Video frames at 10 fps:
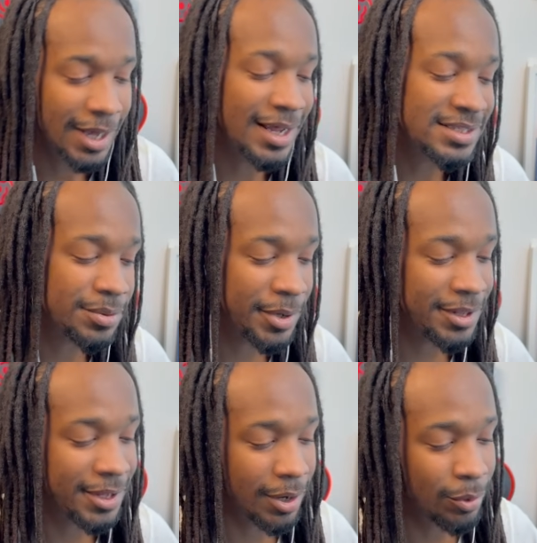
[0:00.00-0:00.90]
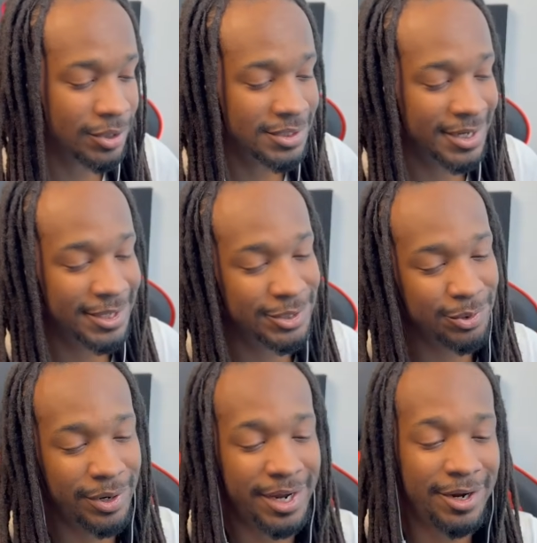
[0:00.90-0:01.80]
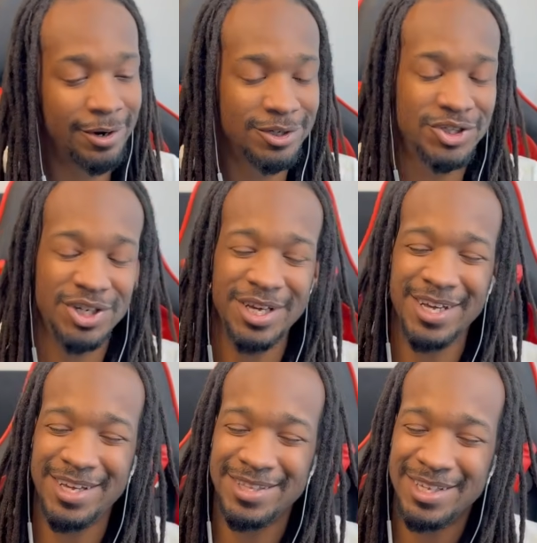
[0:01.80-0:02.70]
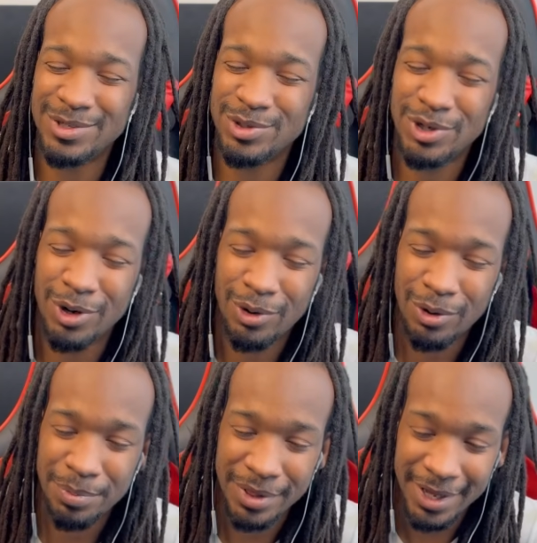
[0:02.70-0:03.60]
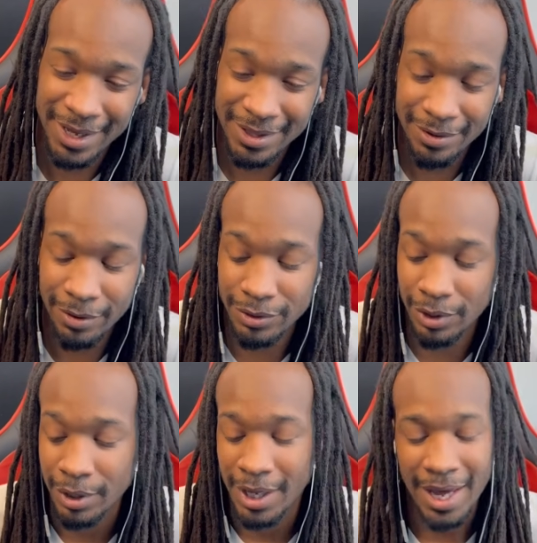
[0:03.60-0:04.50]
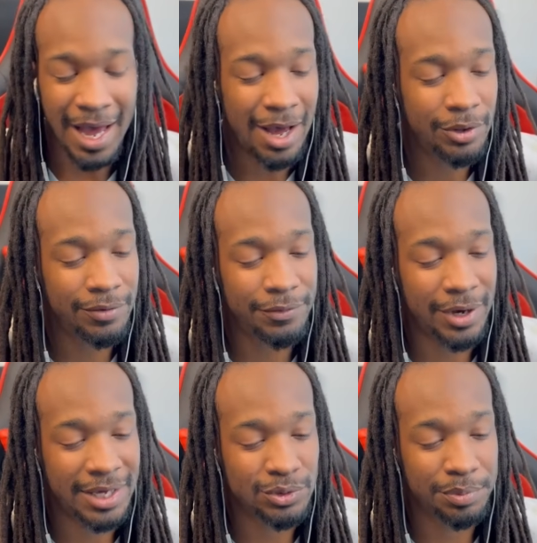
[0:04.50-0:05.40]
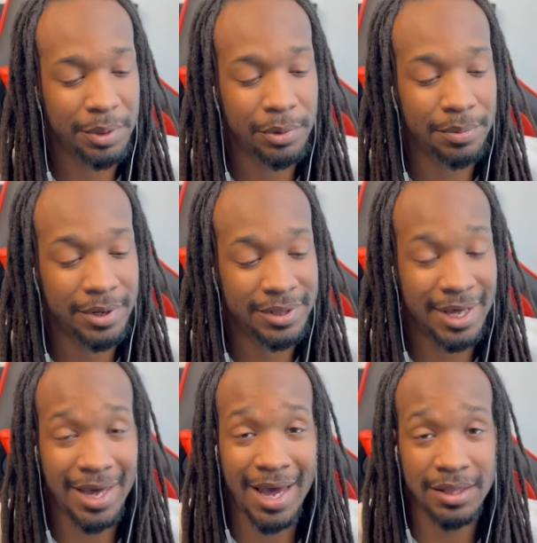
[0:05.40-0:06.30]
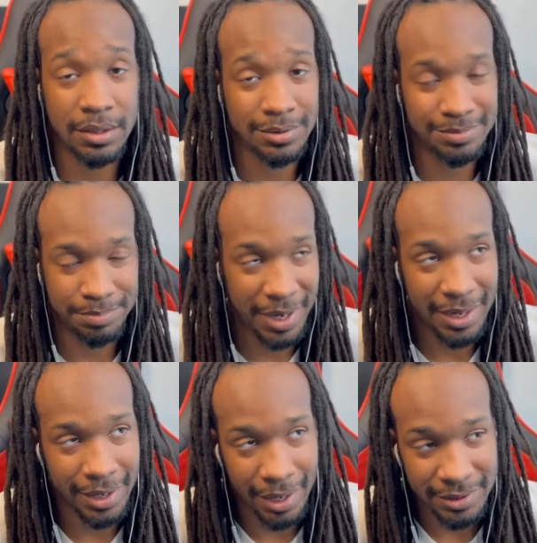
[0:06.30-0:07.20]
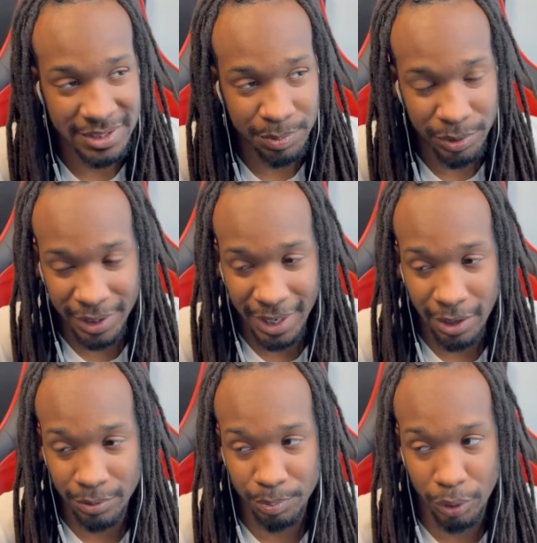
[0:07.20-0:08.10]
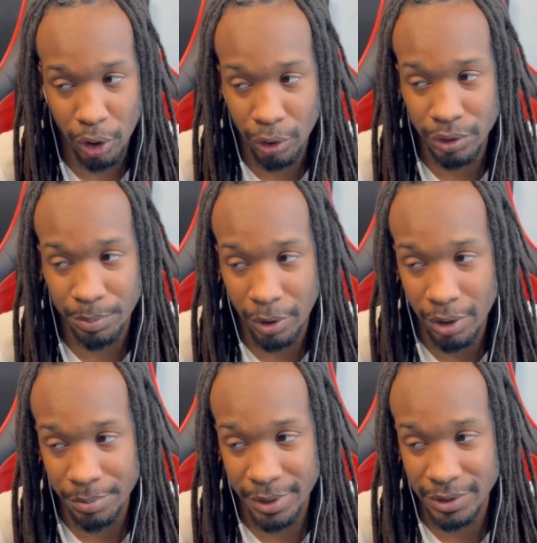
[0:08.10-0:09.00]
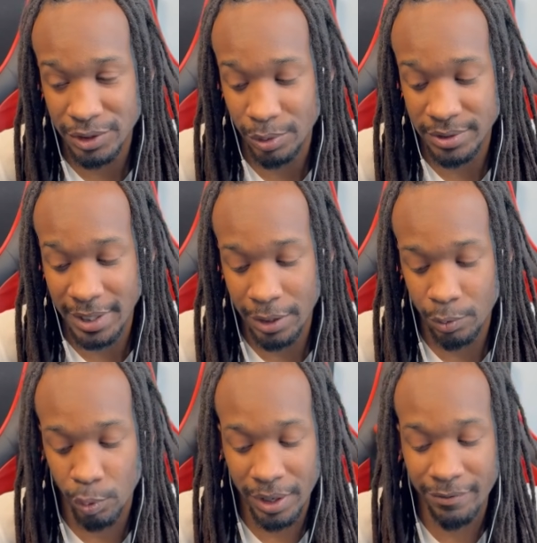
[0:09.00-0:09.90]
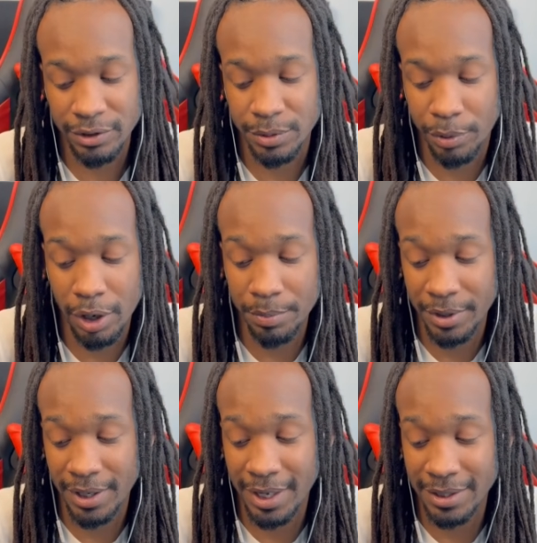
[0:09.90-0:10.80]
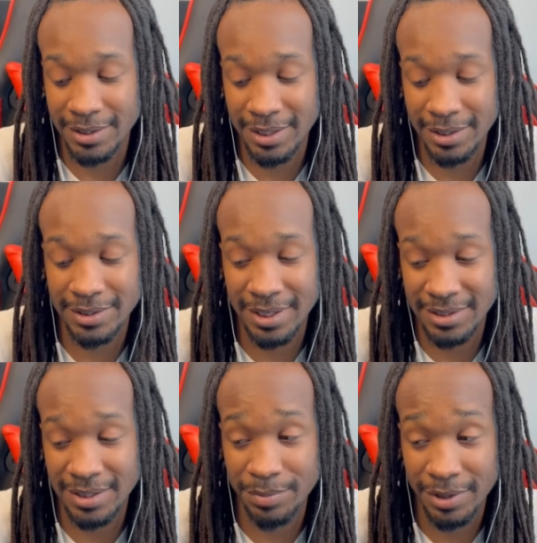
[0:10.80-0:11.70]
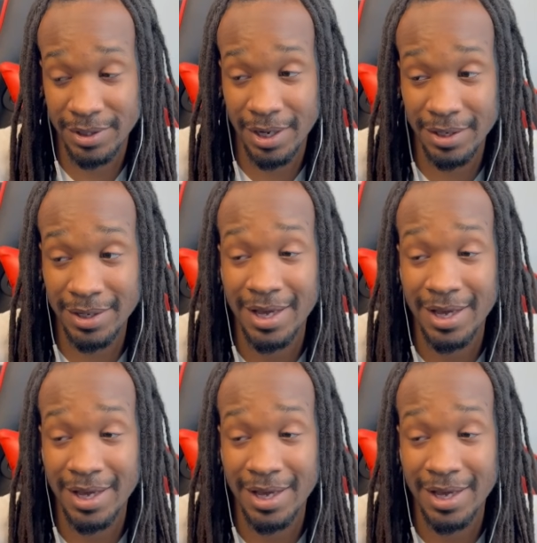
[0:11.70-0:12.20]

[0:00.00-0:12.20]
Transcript: that's the main thing I wanted to get to right here. This was her whole plan. I don't know if you guys remember, but they had the bank account split out per department. So it's like whatever department head needed to get something done,